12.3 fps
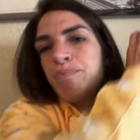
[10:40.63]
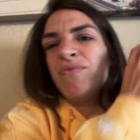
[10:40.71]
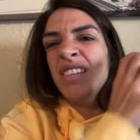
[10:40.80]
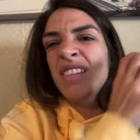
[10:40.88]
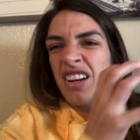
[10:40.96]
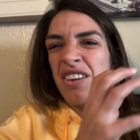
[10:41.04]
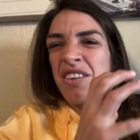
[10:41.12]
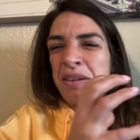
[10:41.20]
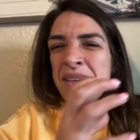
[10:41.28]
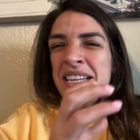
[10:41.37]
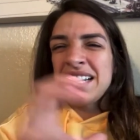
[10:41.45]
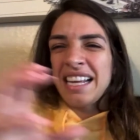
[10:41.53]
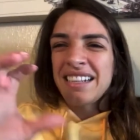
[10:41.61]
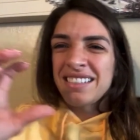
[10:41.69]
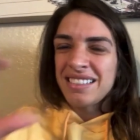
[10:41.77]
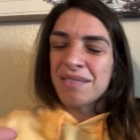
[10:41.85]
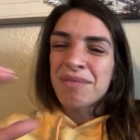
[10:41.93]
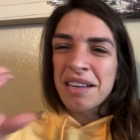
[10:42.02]
you know what I mean? Like
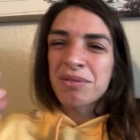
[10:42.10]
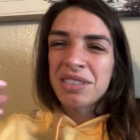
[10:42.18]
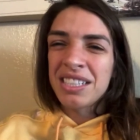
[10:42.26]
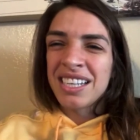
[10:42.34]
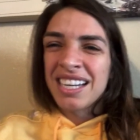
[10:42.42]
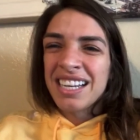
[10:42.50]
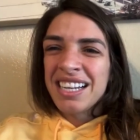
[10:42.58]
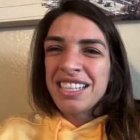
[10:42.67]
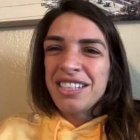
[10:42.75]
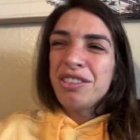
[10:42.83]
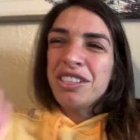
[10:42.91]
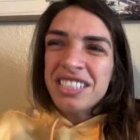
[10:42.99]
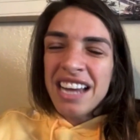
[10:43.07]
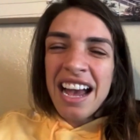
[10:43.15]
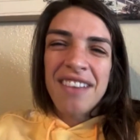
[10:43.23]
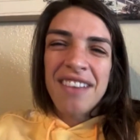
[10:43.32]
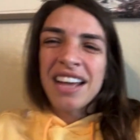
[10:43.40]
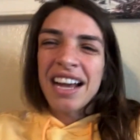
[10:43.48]
sometimes we, you need to
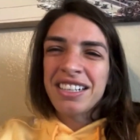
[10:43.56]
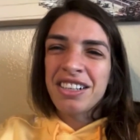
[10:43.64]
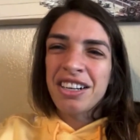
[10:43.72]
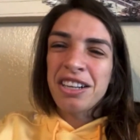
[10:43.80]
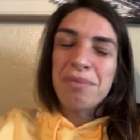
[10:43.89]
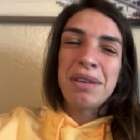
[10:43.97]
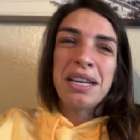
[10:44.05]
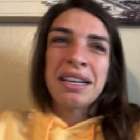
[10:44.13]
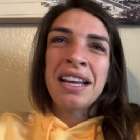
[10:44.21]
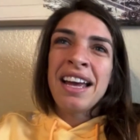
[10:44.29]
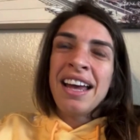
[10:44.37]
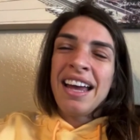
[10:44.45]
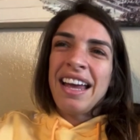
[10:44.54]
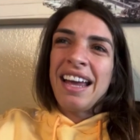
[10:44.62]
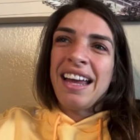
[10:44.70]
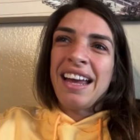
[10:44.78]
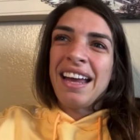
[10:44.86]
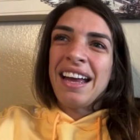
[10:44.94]
have that, you know what I mean?
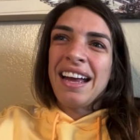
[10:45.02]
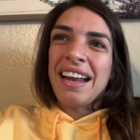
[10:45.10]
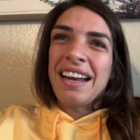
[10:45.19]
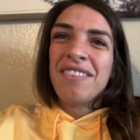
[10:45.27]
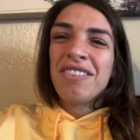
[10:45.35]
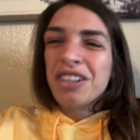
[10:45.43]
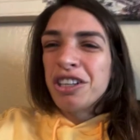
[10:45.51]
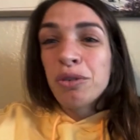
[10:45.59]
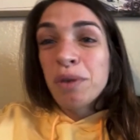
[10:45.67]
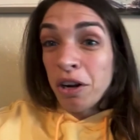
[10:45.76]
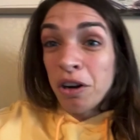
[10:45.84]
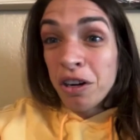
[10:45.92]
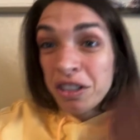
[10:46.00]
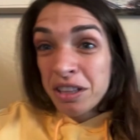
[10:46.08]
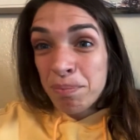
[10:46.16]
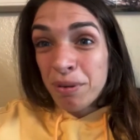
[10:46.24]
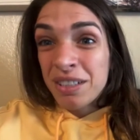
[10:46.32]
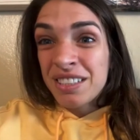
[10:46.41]
And even though you don't want to hurt
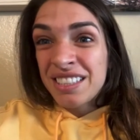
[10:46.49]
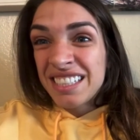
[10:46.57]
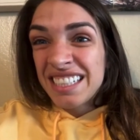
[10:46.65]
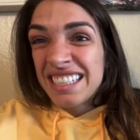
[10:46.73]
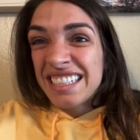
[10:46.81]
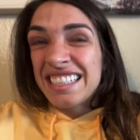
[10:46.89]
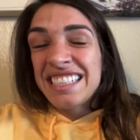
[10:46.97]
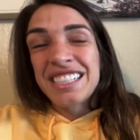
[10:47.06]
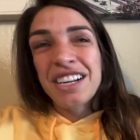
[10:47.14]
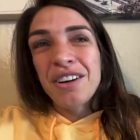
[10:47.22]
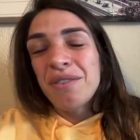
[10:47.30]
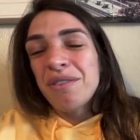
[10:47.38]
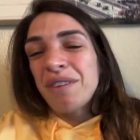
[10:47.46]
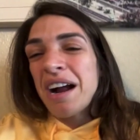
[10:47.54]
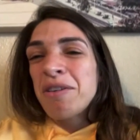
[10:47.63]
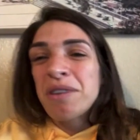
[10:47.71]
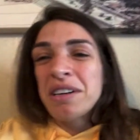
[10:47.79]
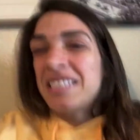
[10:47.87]
the person, you know, I
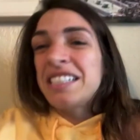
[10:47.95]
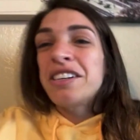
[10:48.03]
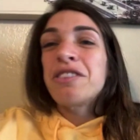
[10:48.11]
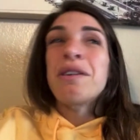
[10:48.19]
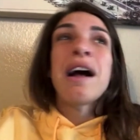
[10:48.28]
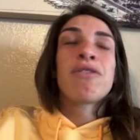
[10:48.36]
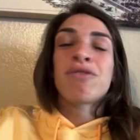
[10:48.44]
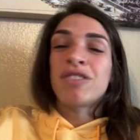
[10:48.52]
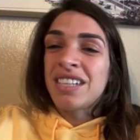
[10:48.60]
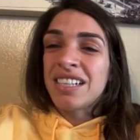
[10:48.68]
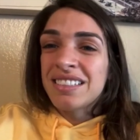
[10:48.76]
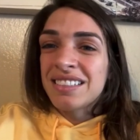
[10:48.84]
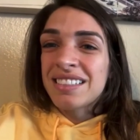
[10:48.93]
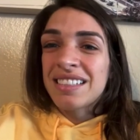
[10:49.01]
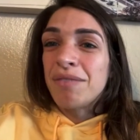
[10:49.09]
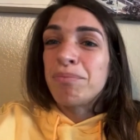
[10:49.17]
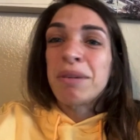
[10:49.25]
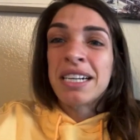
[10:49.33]
don't want to see her out for tons
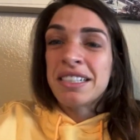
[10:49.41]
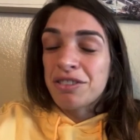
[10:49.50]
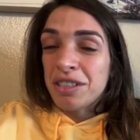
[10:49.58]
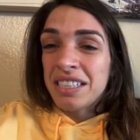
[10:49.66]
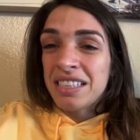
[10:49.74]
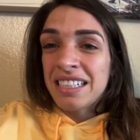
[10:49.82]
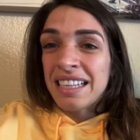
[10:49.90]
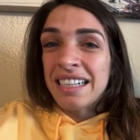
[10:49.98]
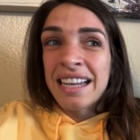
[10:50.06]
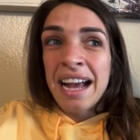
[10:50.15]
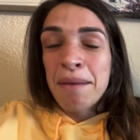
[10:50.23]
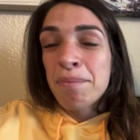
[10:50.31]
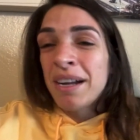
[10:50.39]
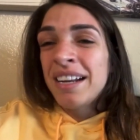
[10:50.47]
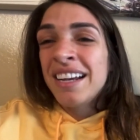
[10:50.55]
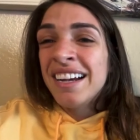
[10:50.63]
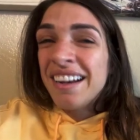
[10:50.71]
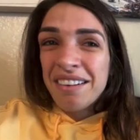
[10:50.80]
of months or anything like that. But
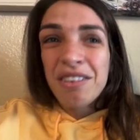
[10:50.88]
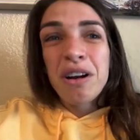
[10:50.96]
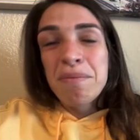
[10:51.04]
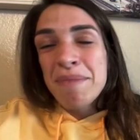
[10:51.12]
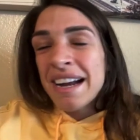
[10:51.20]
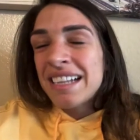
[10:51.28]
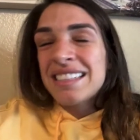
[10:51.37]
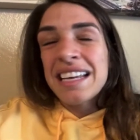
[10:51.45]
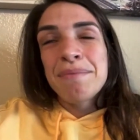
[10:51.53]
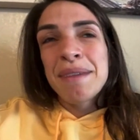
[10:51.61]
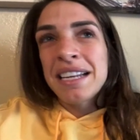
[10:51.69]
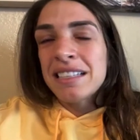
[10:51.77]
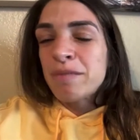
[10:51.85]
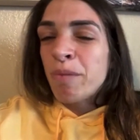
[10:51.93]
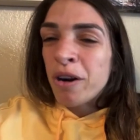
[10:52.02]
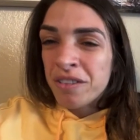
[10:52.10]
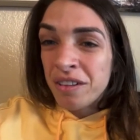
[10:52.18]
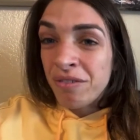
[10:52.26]
going back, it's like, man, it's
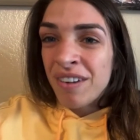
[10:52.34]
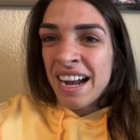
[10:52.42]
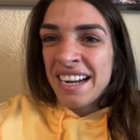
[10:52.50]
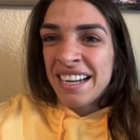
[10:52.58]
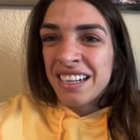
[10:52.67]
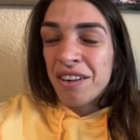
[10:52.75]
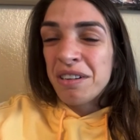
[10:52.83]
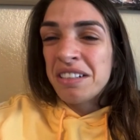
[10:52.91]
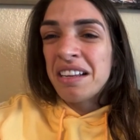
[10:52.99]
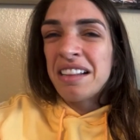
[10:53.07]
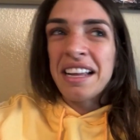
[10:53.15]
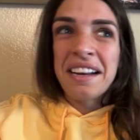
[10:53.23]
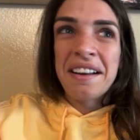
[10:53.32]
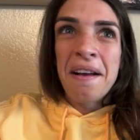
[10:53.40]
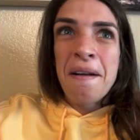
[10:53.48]
part of the fight, you know, it like,